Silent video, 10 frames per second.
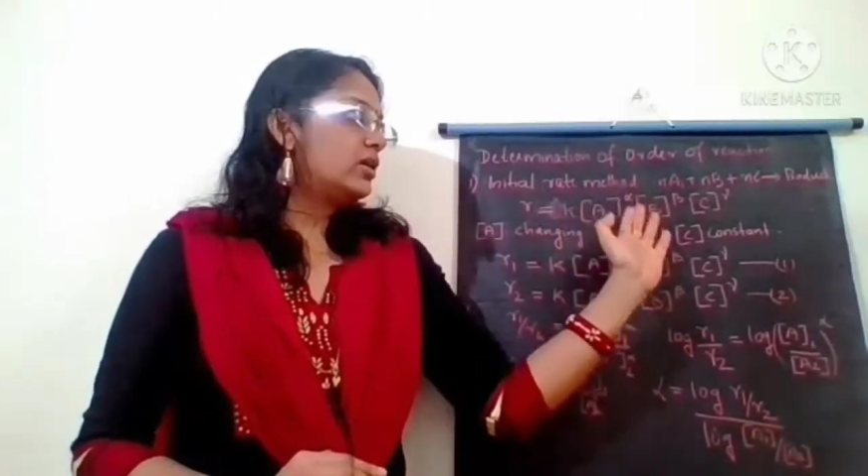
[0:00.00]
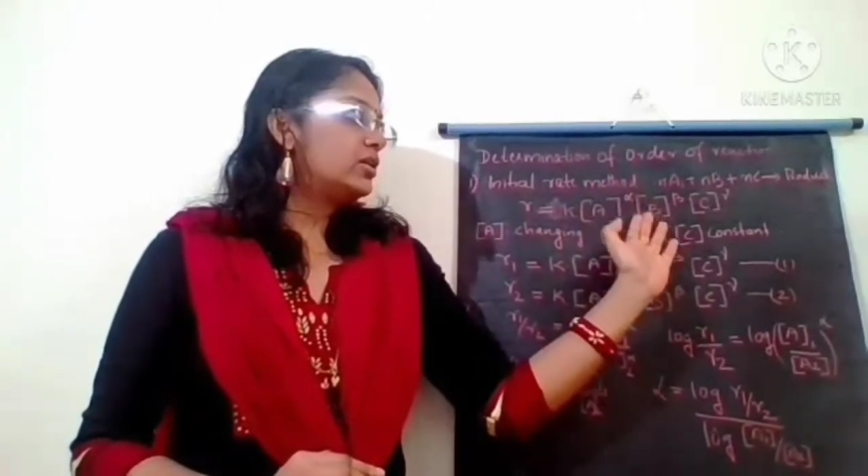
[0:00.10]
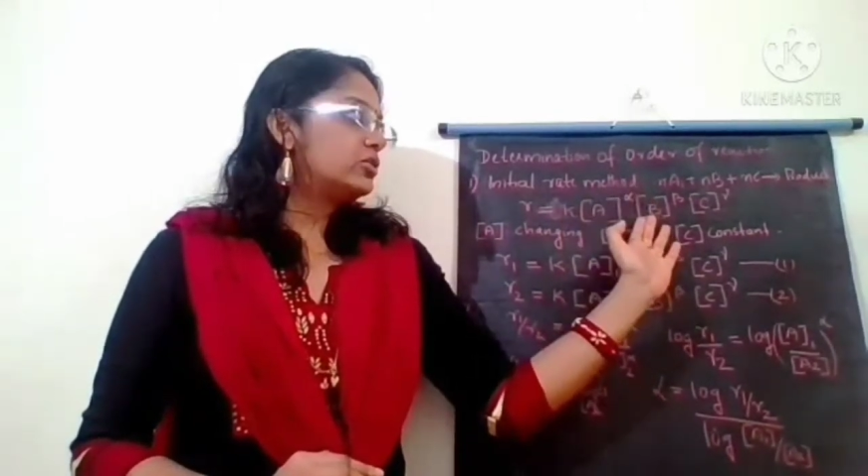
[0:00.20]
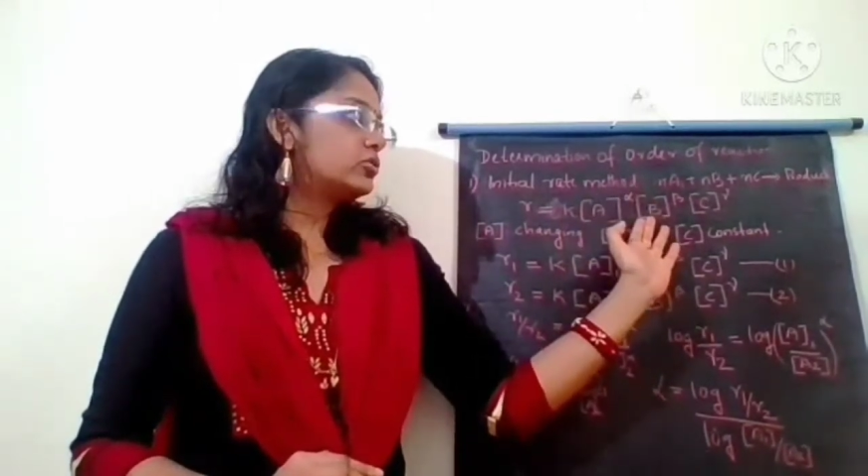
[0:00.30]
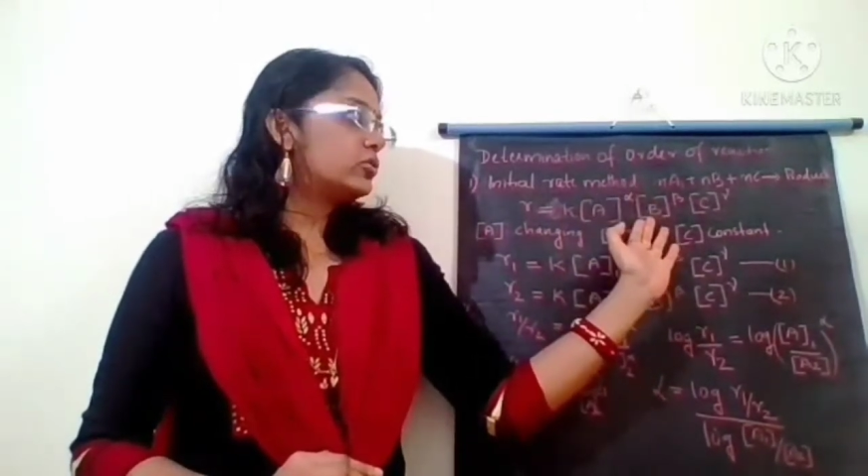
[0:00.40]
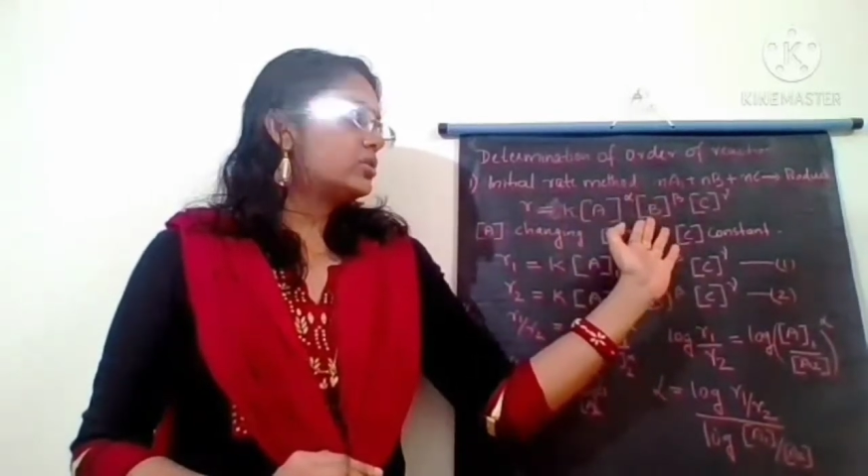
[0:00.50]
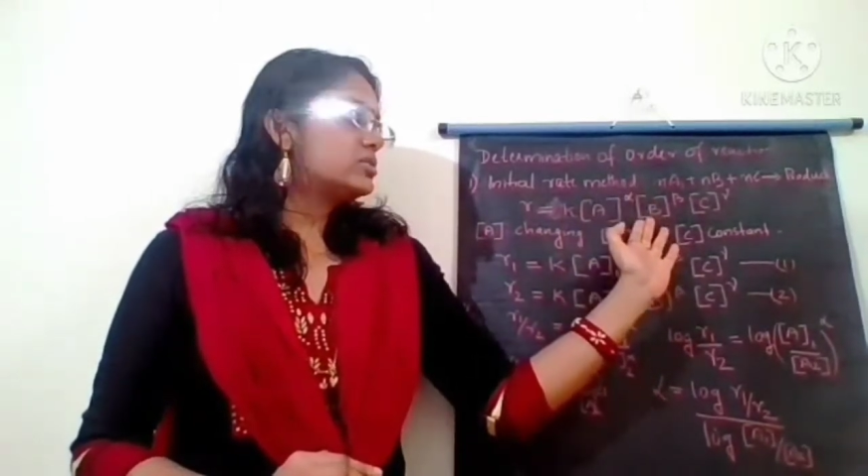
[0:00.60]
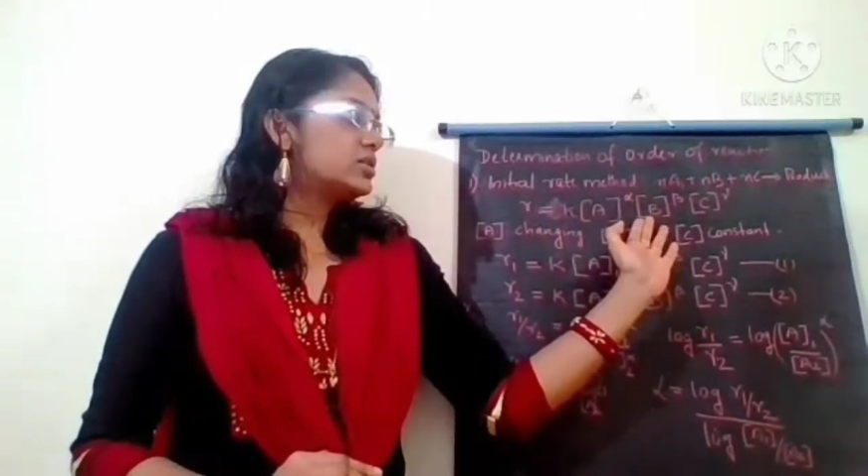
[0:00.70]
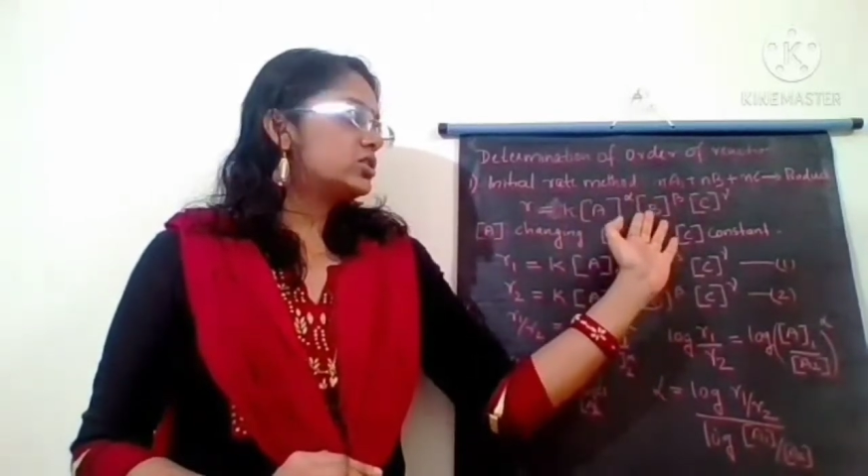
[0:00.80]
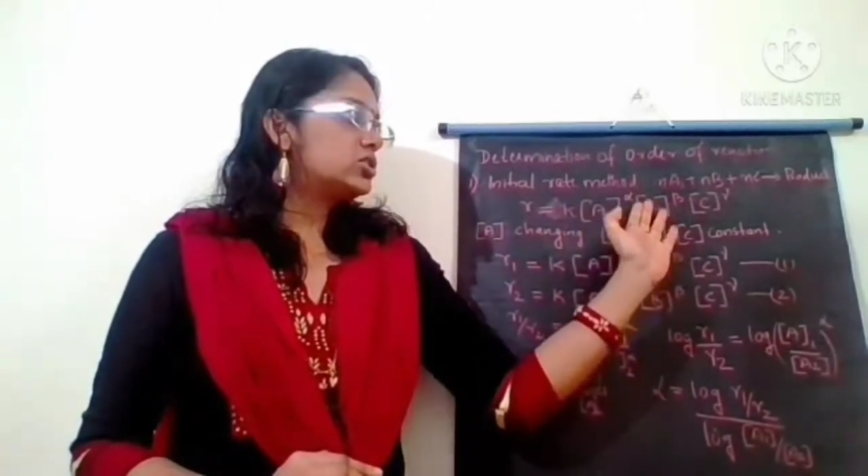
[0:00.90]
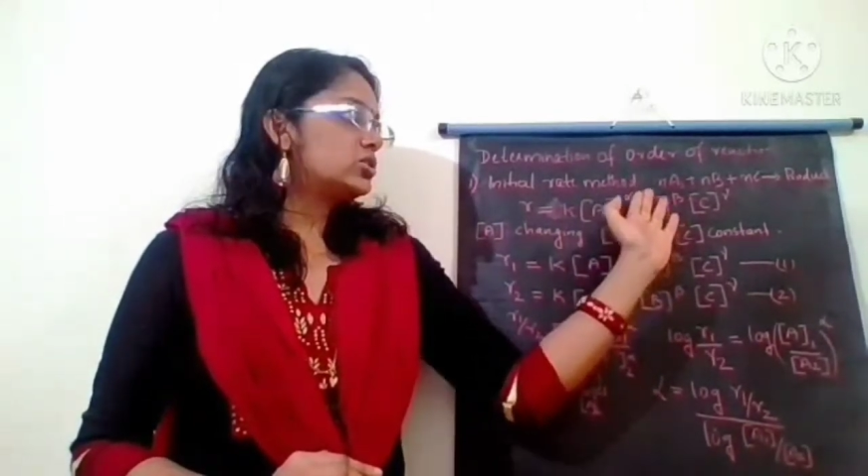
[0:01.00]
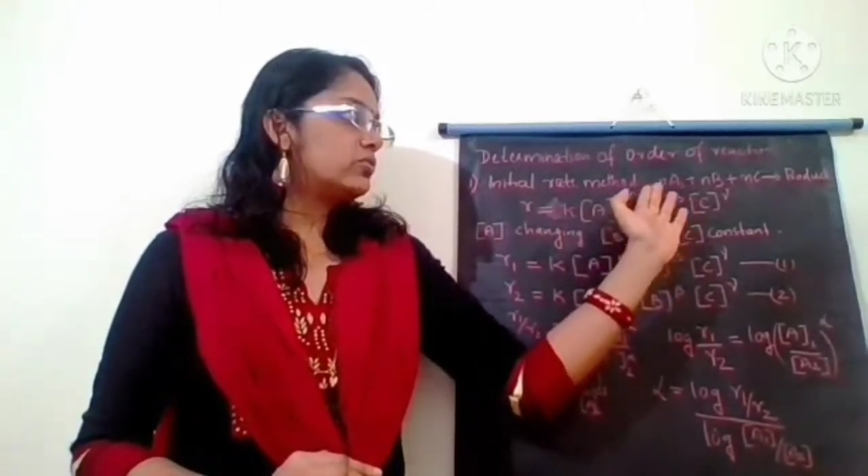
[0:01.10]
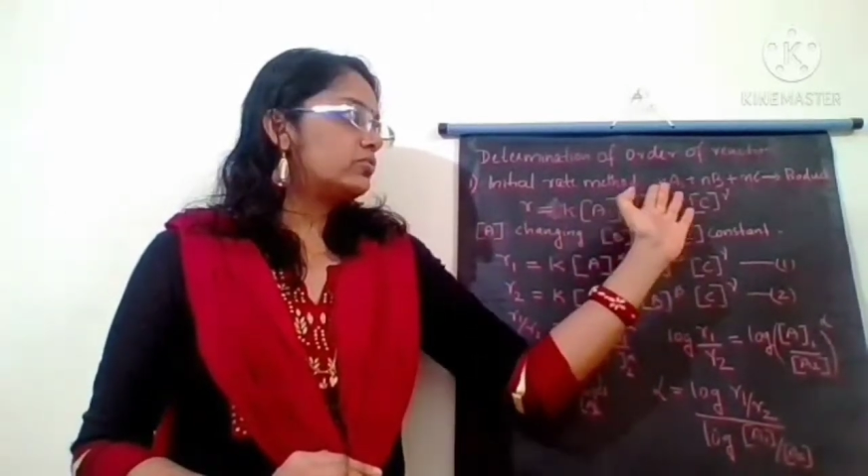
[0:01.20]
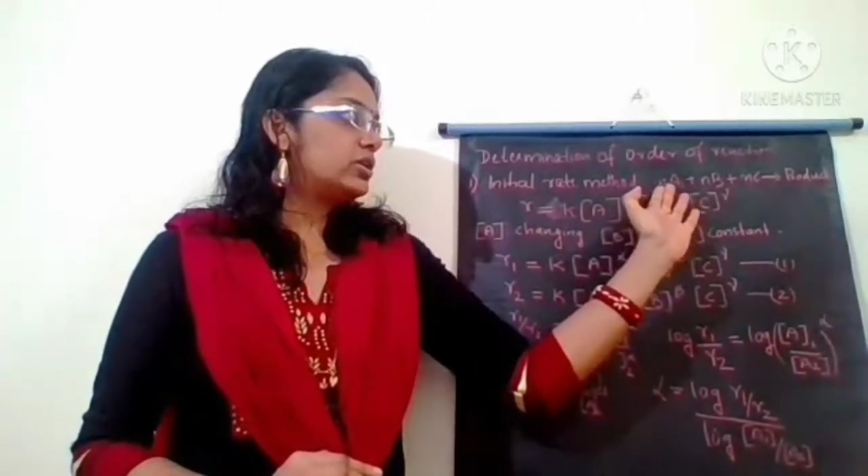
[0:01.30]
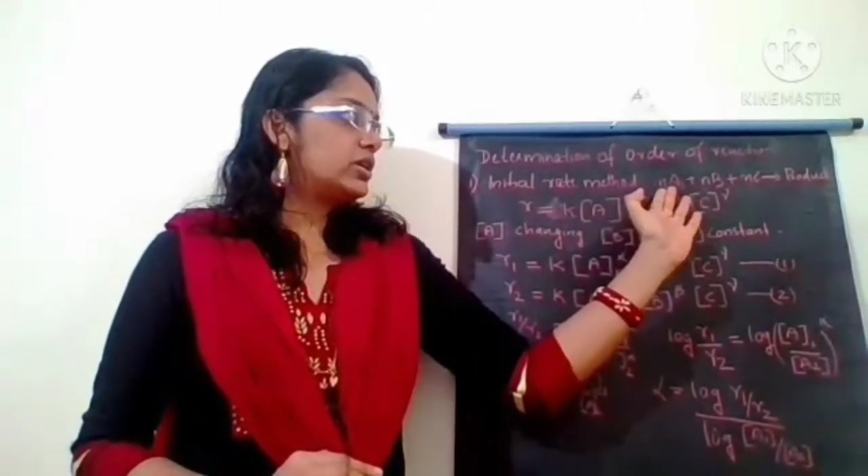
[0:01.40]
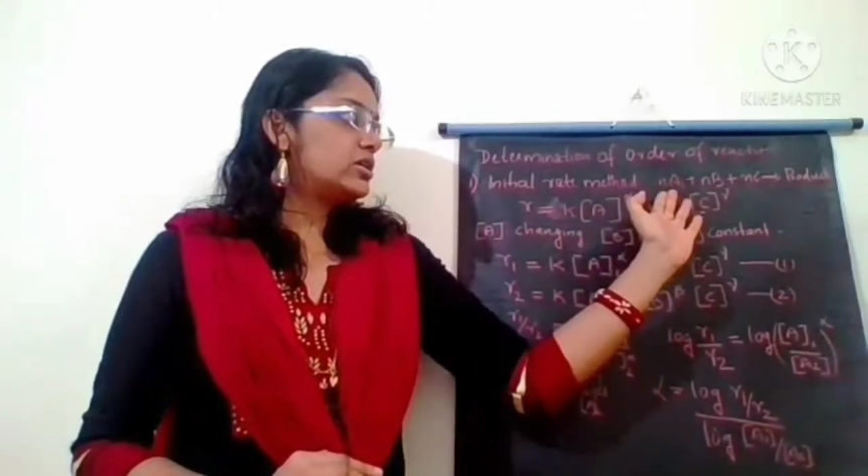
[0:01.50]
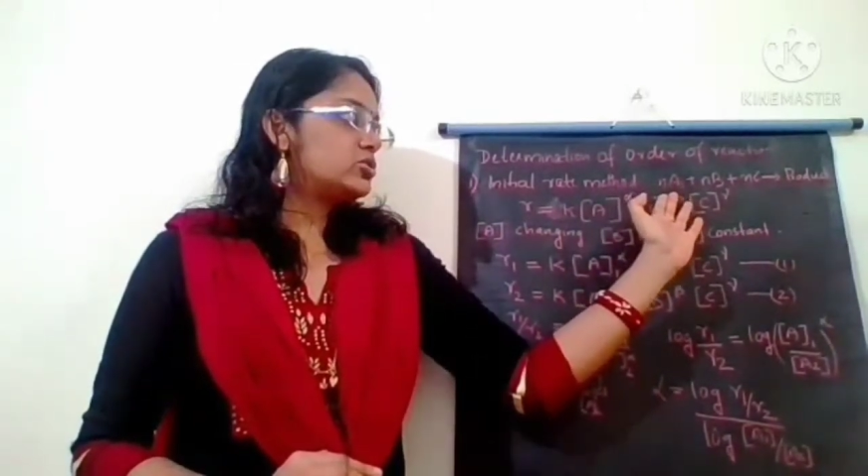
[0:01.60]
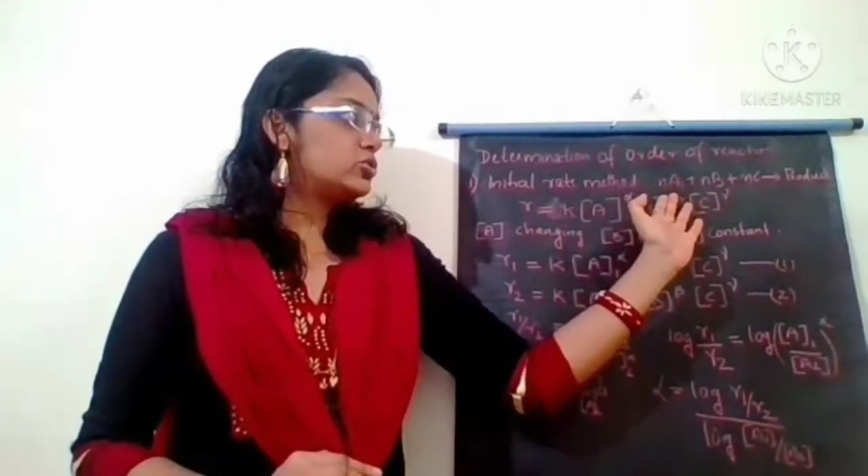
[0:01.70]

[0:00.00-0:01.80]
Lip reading: into concentration of B raised to